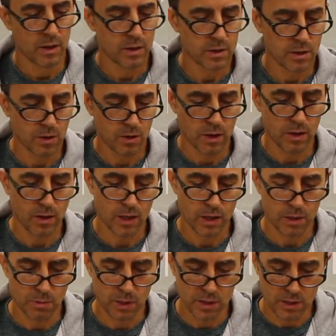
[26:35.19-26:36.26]
So I think
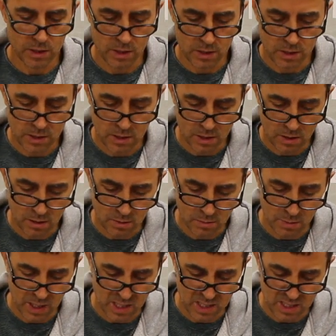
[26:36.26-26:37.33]
I might just
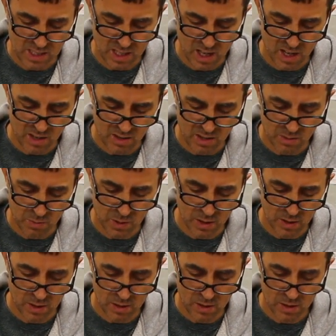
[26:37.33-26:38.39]
make a design or something.